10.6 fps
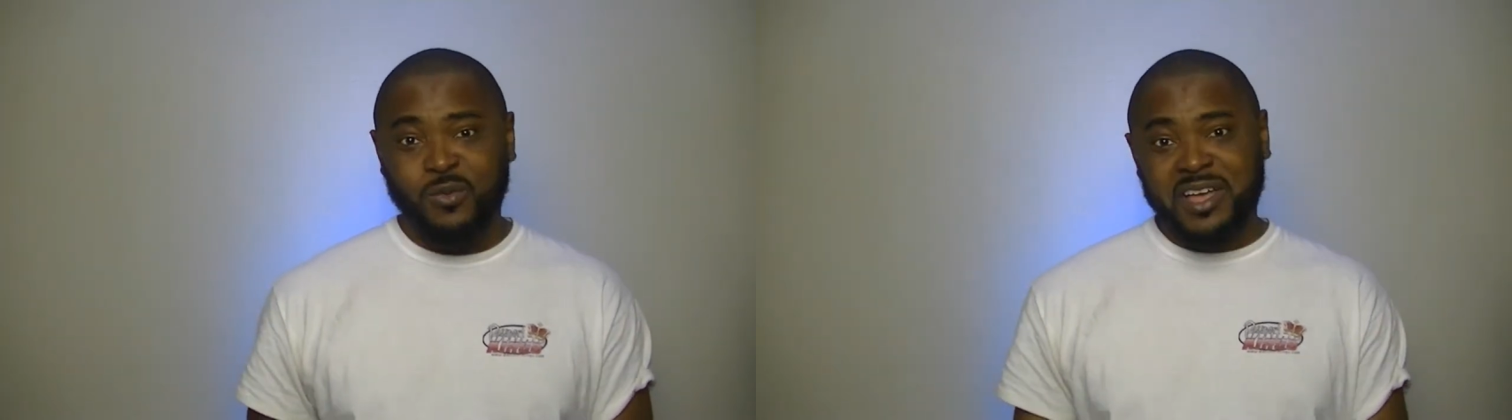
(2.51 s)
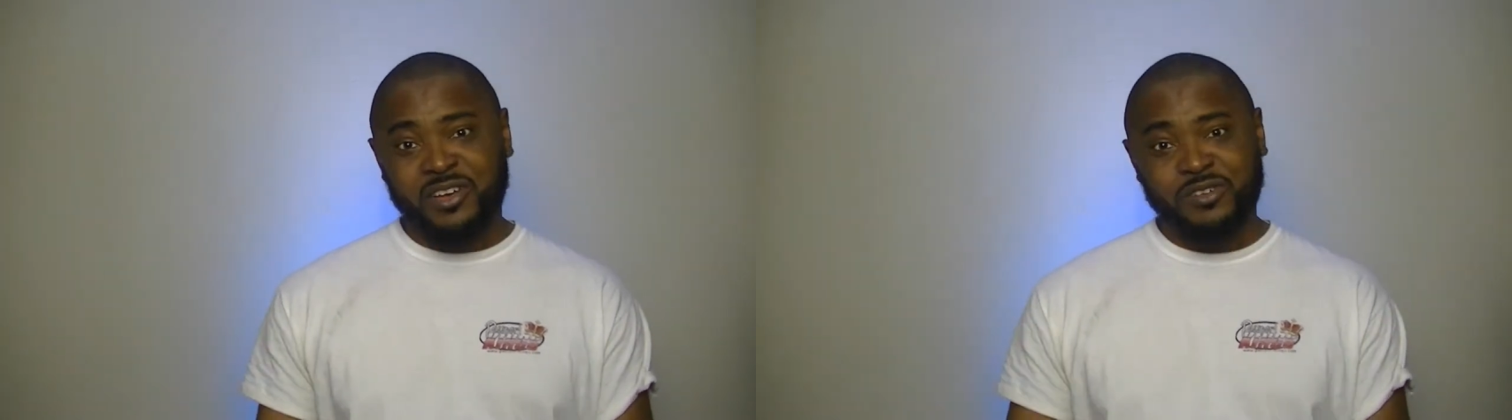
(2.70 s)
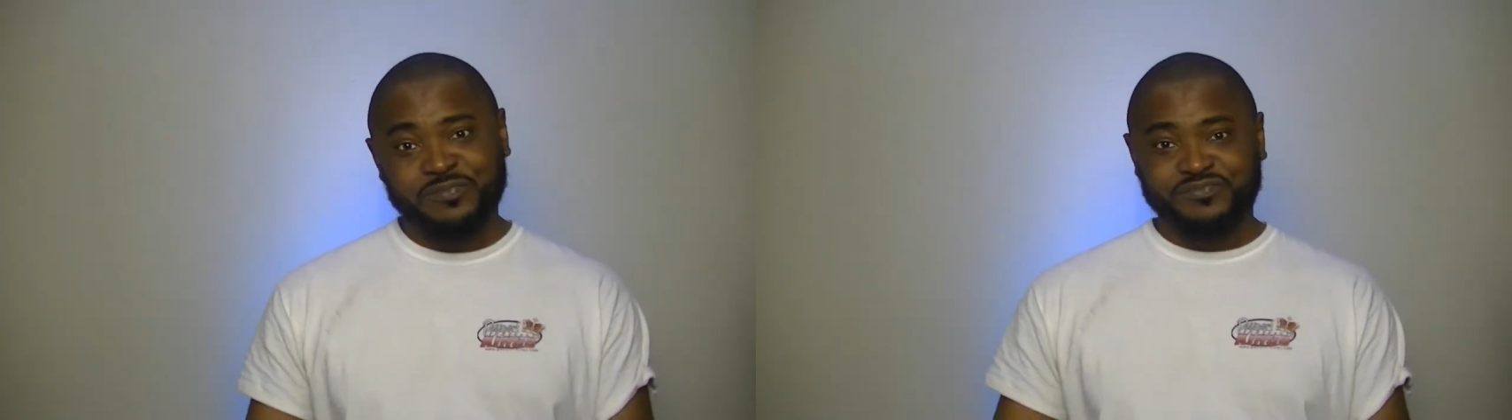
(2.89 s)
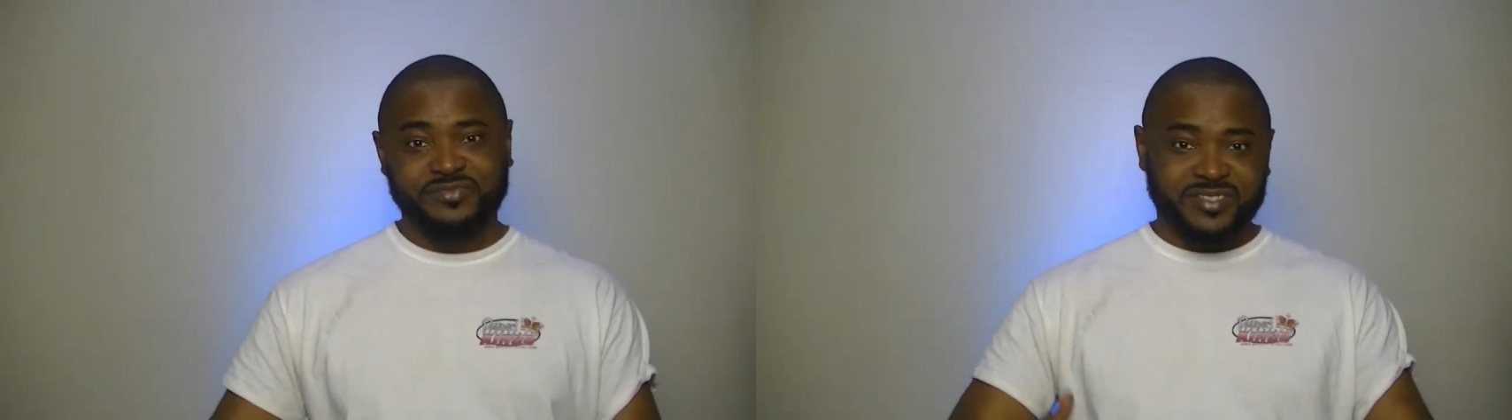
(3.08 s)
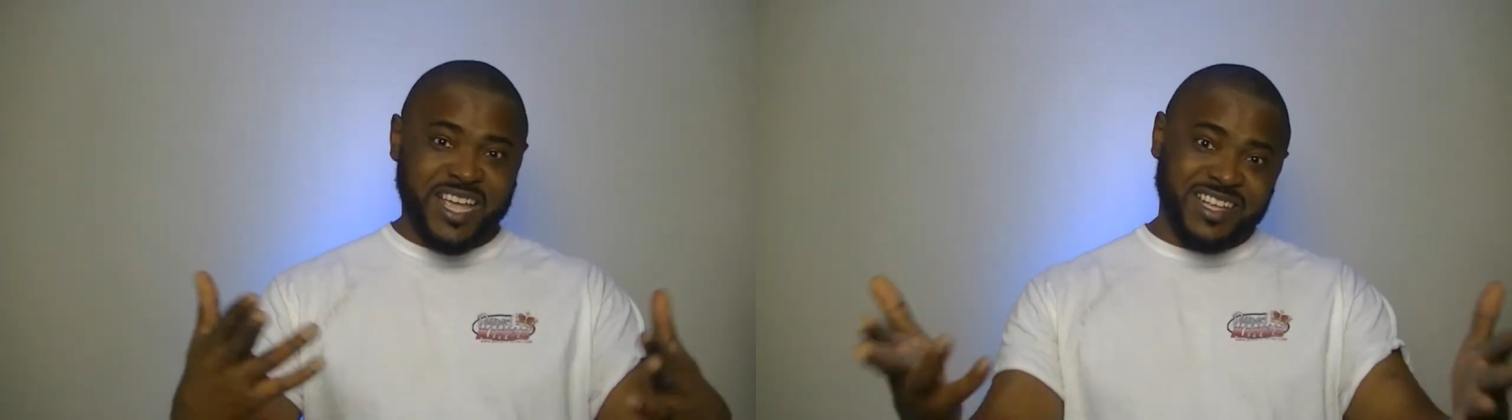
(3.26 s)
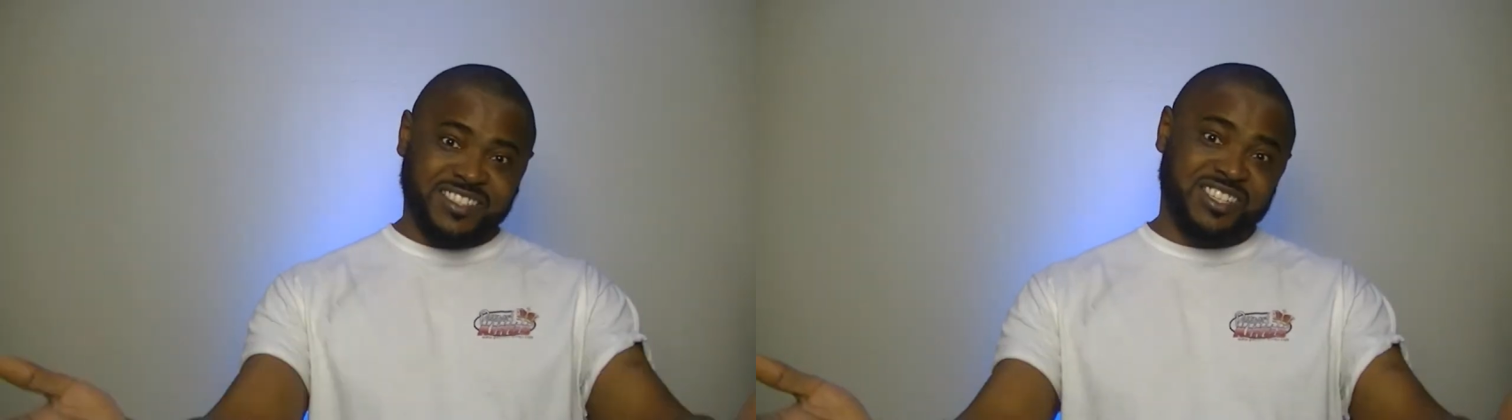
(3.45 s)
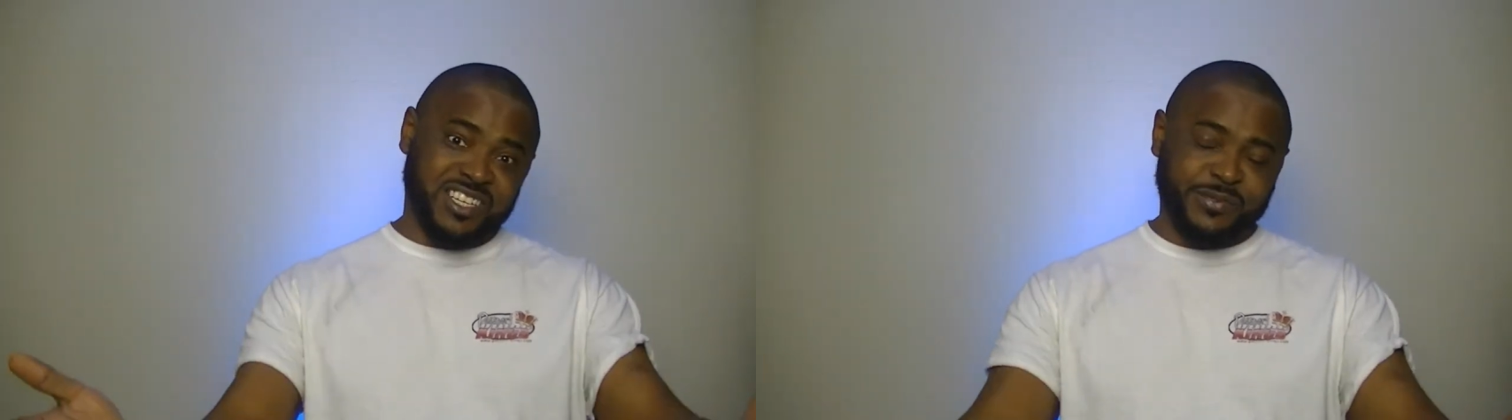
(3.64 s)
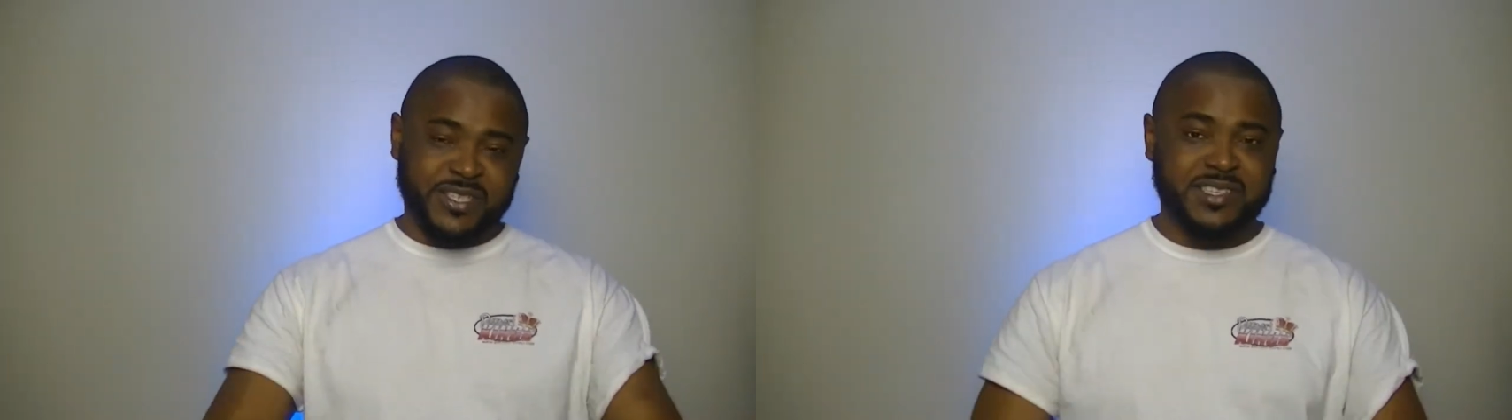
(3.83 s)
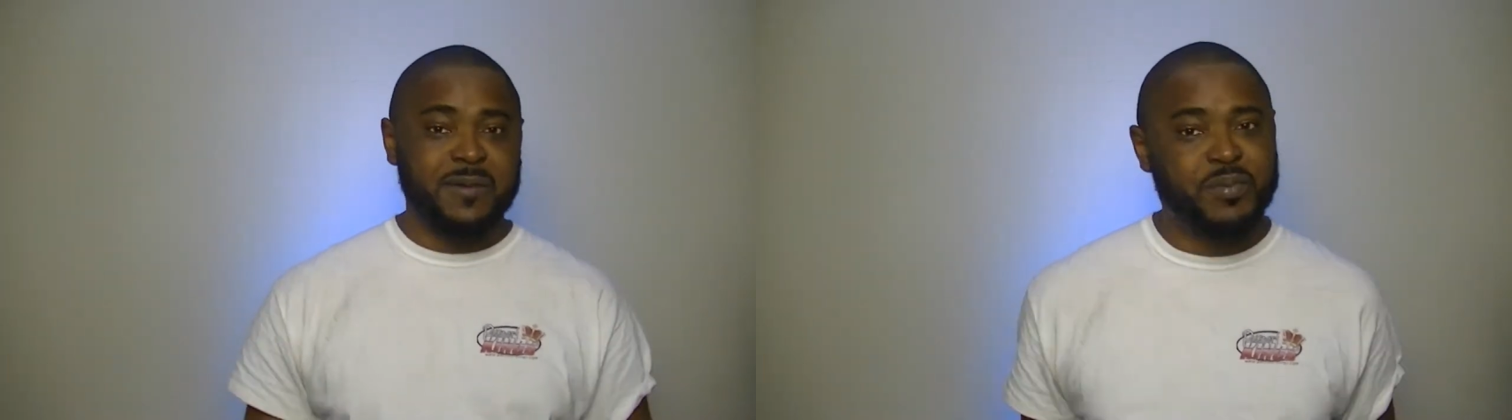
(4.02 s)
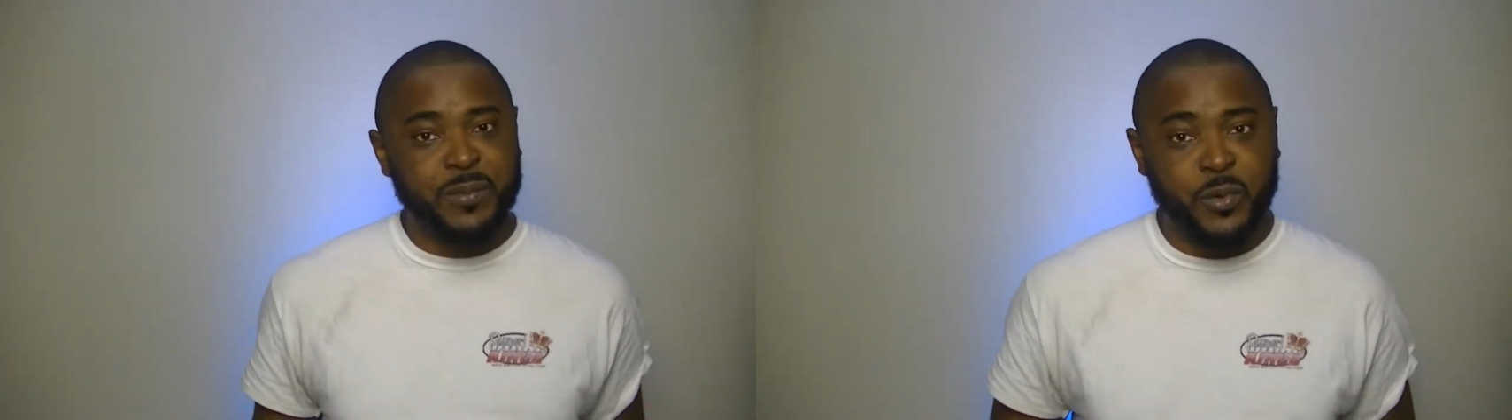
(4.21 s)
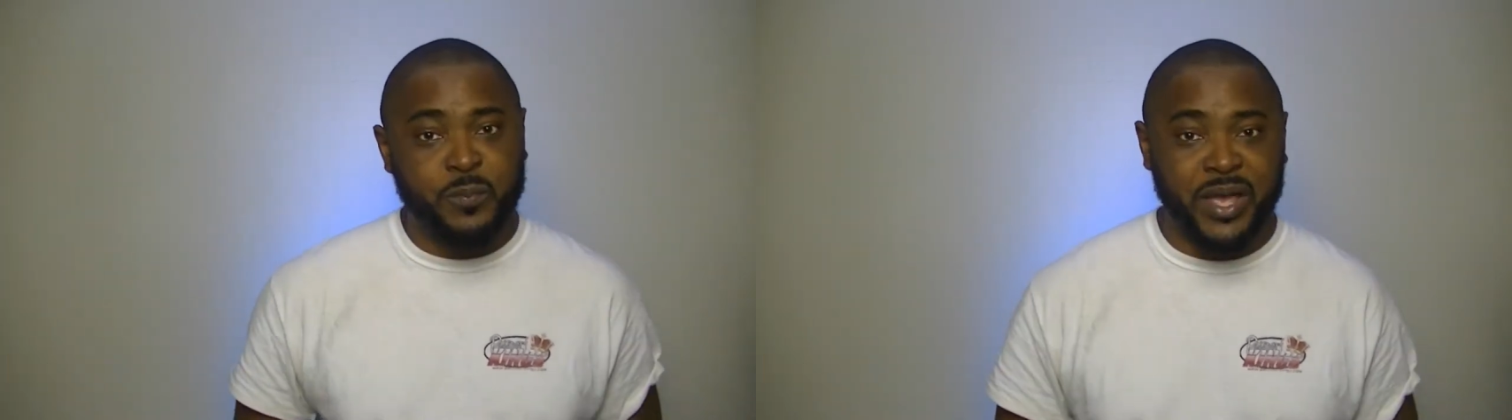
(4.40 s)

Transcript: Well, that's just for some people.